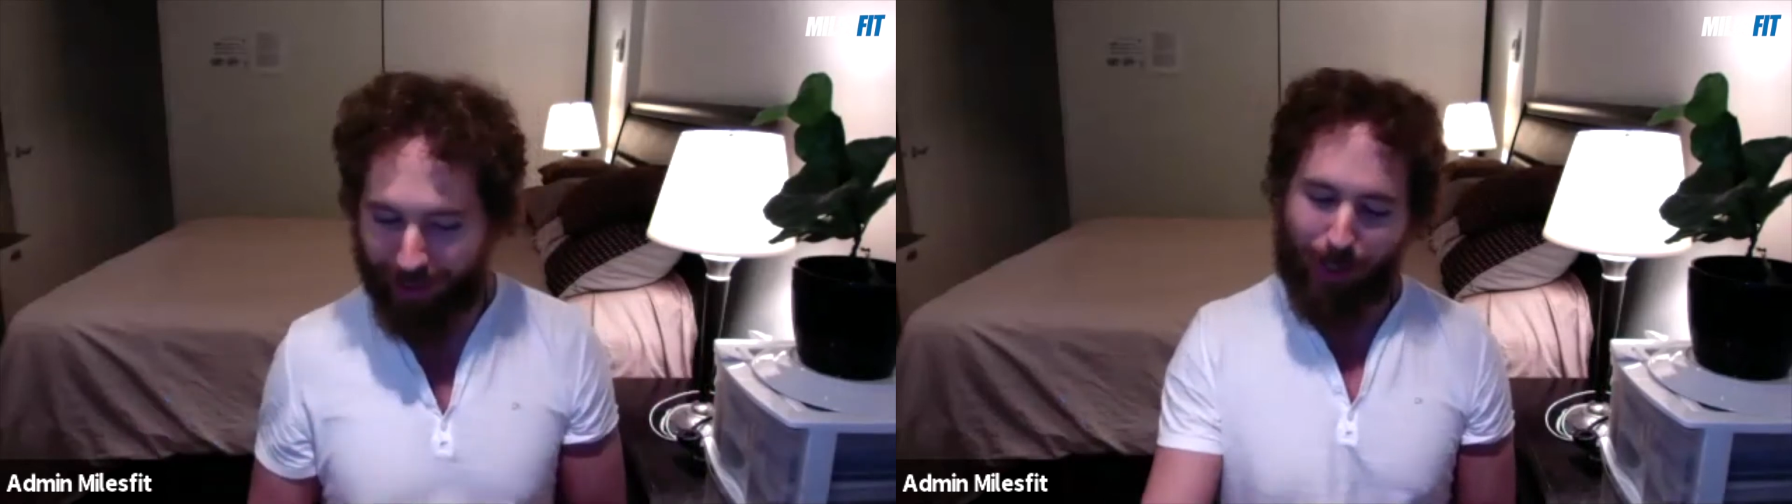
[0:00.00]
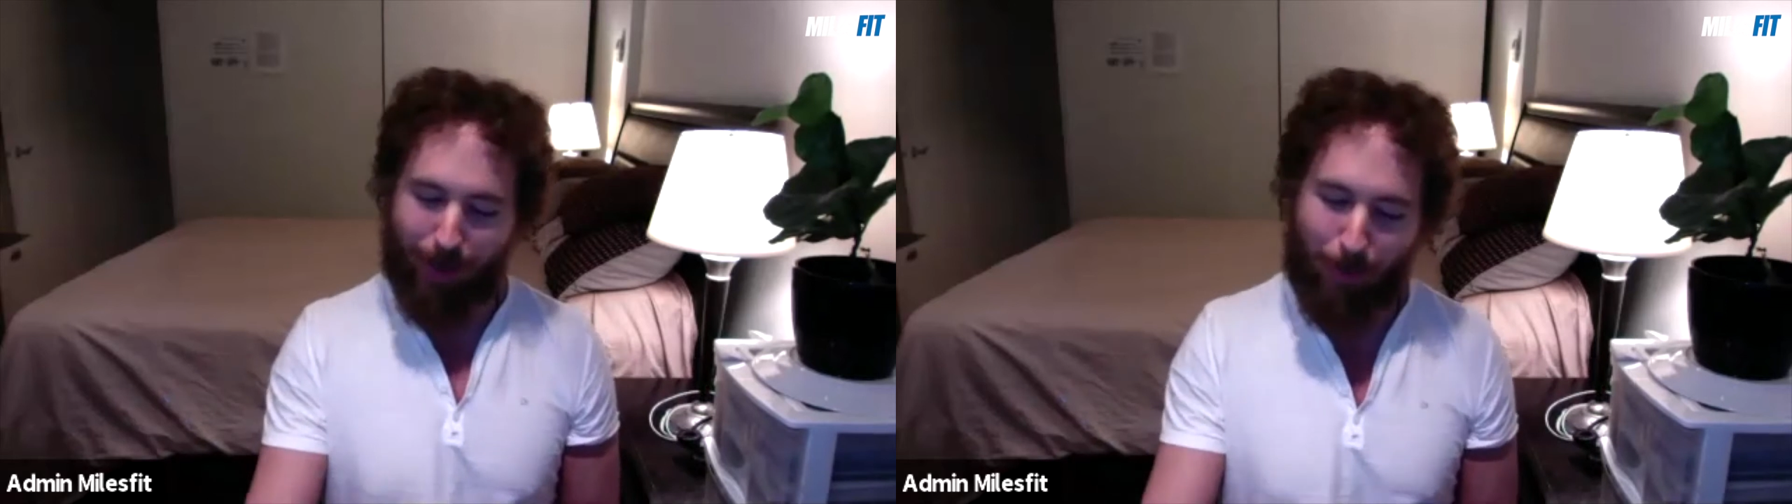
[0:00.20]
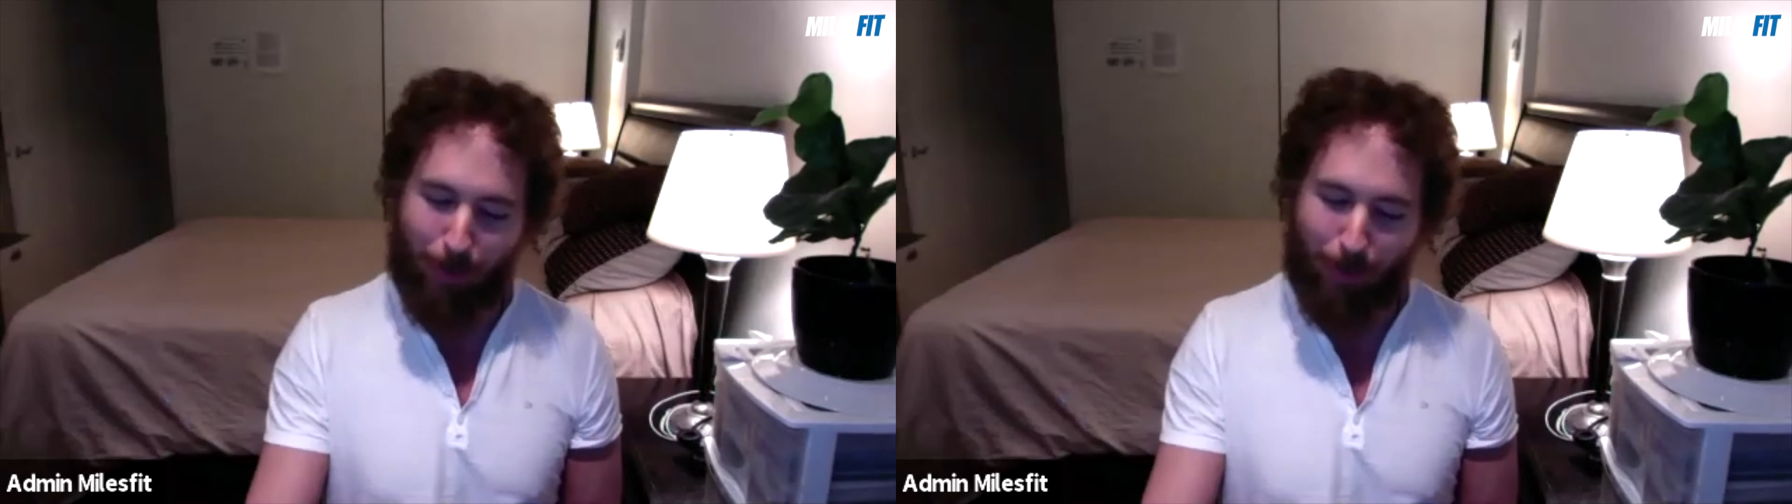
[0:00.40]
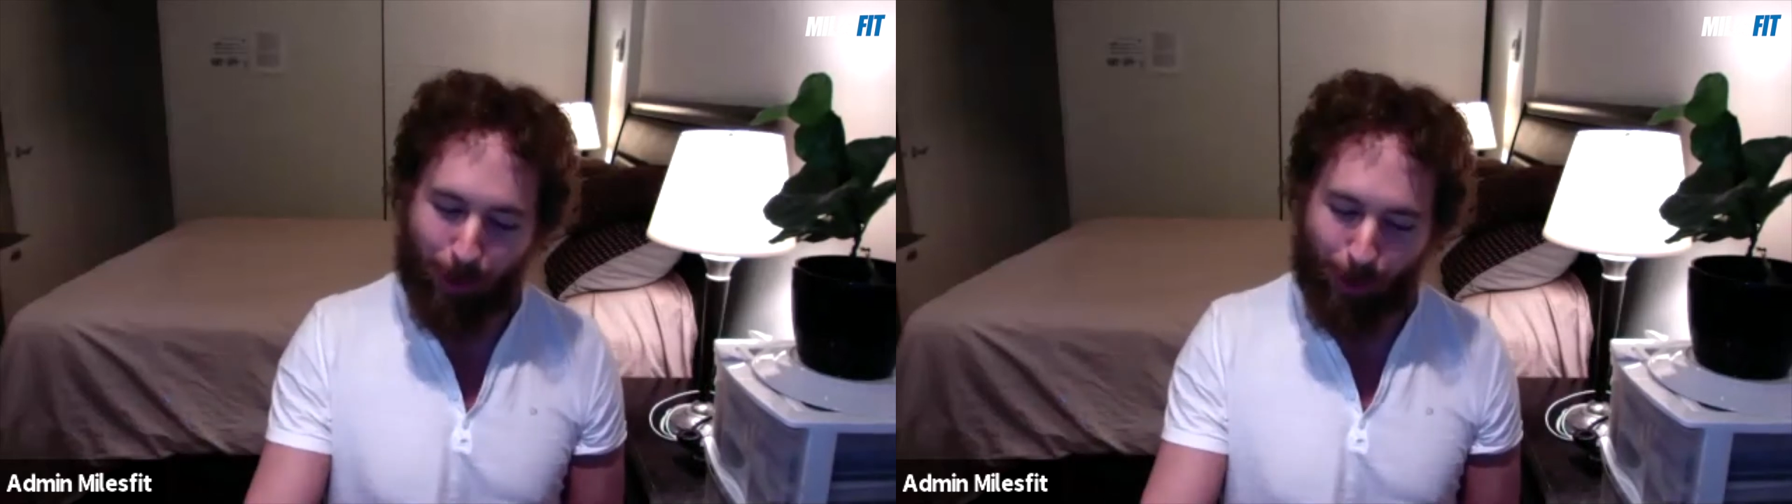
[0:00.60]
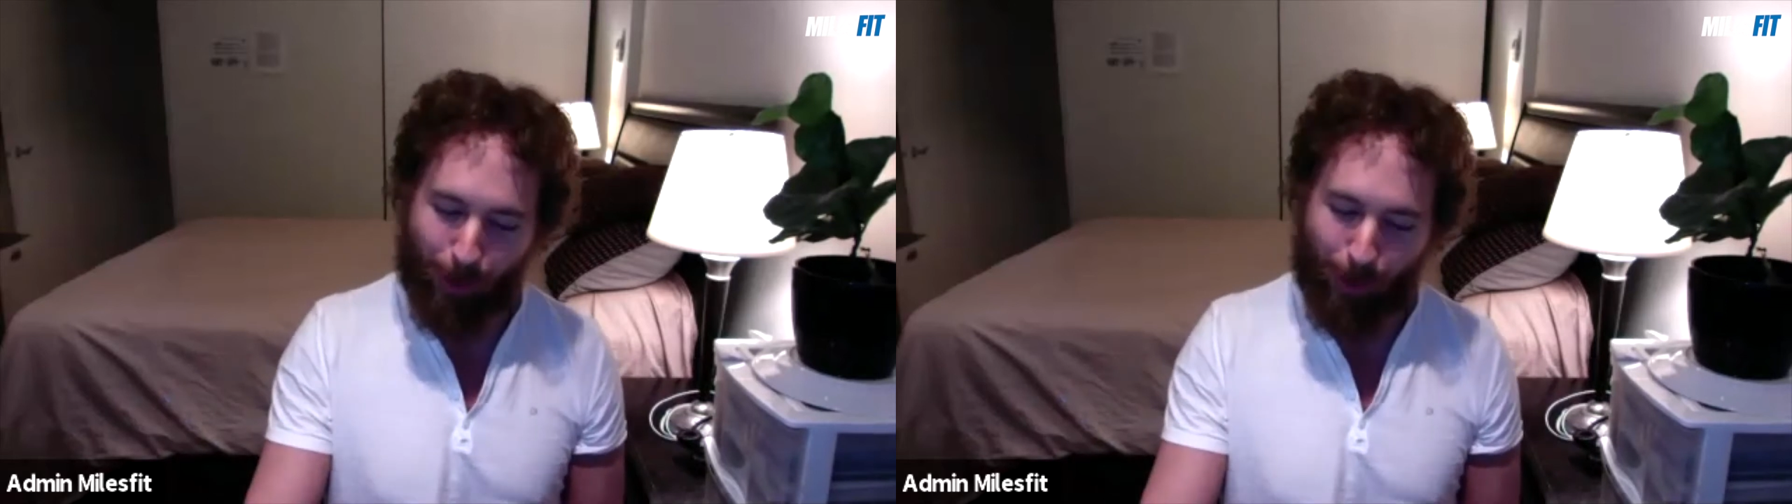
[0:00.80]
Seems to be a
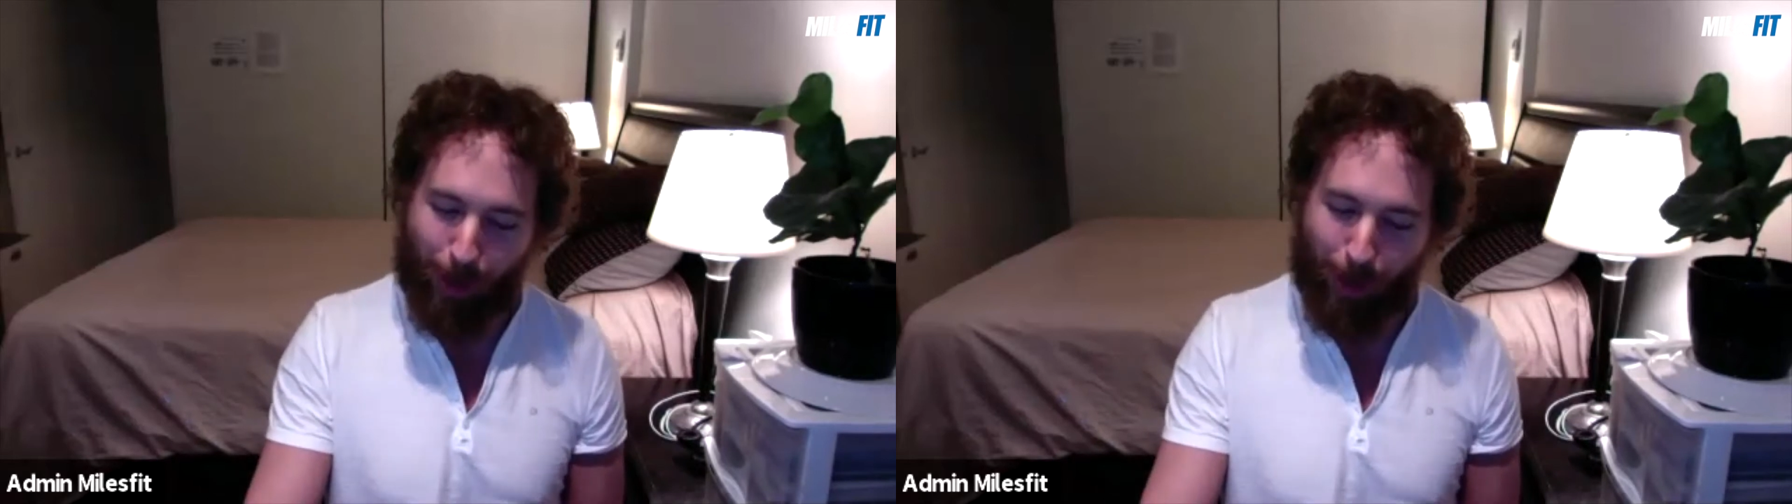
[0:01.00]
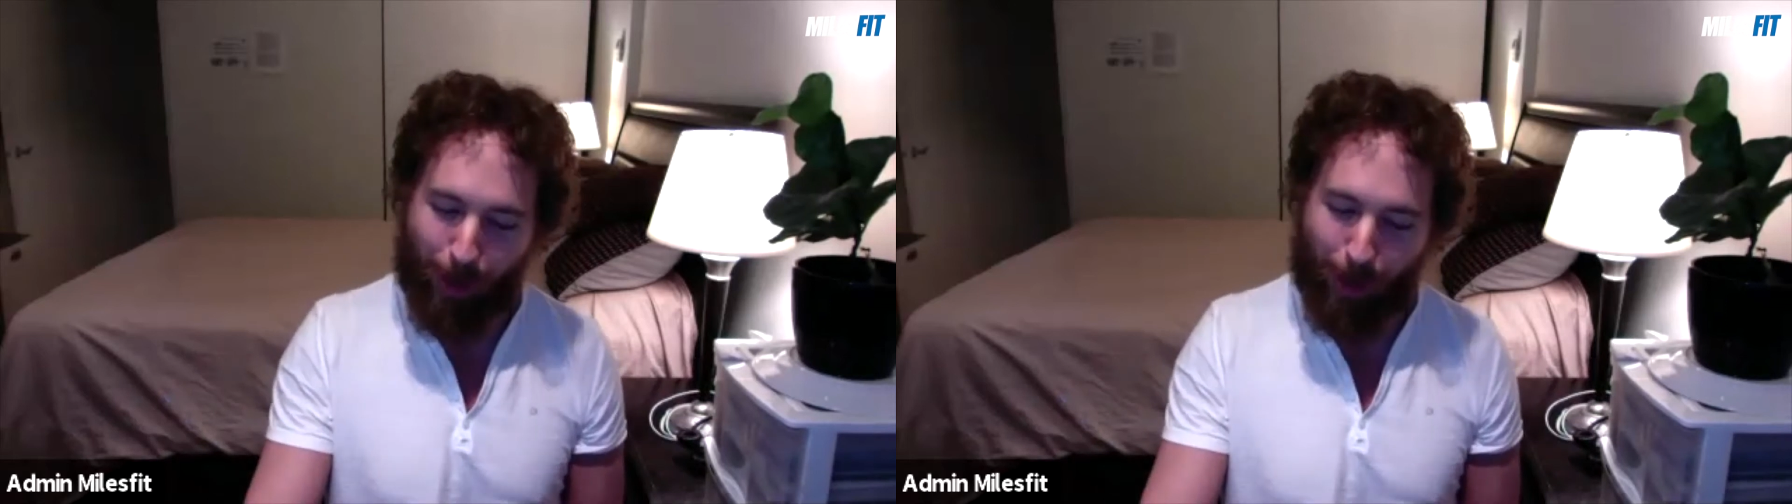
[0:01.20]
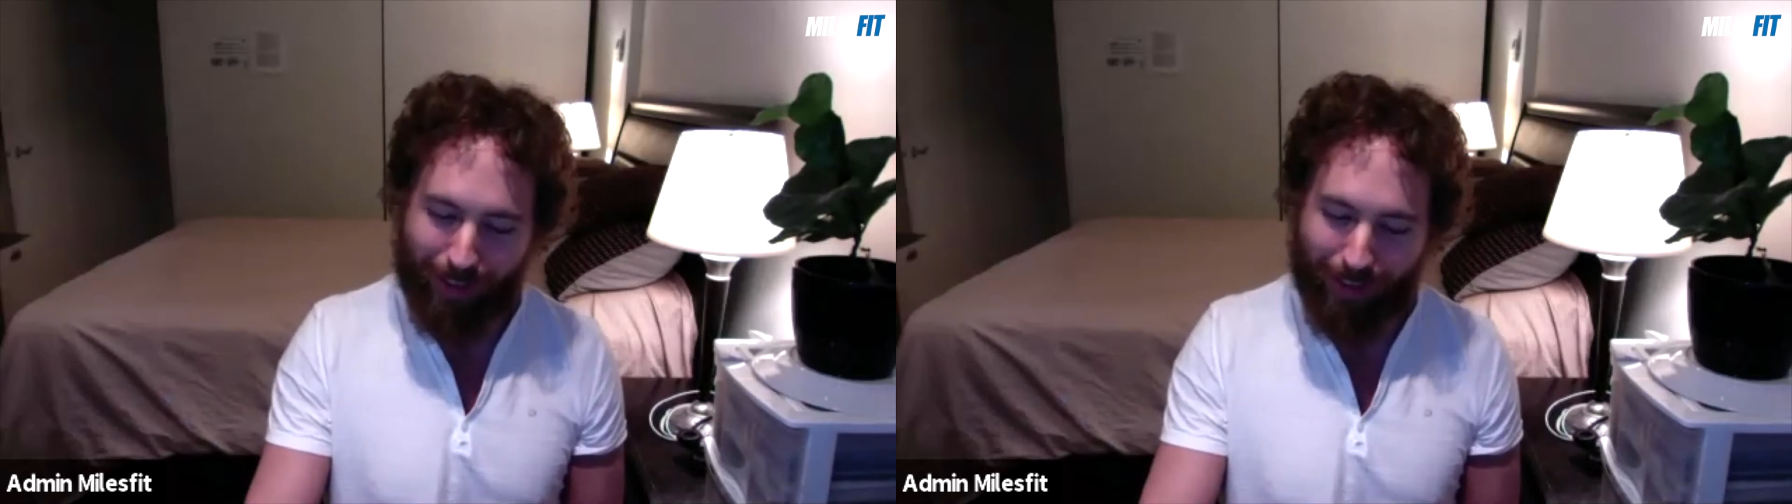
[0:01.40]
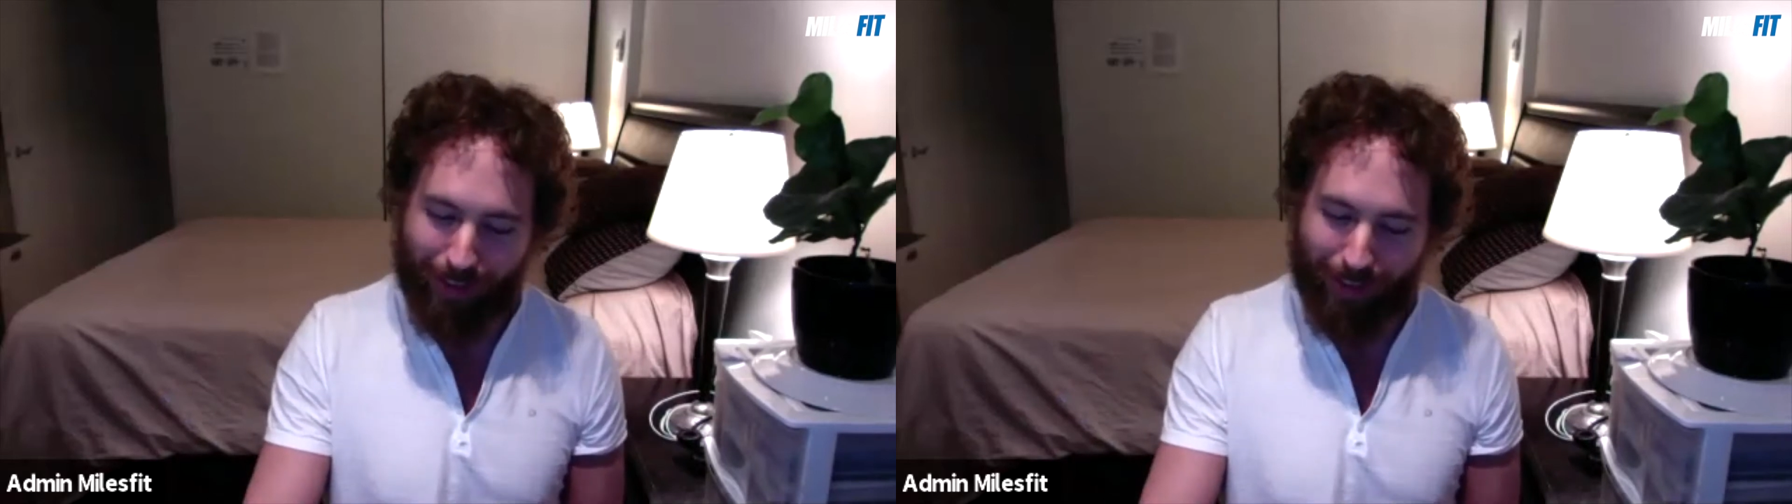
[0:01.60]
popular topic.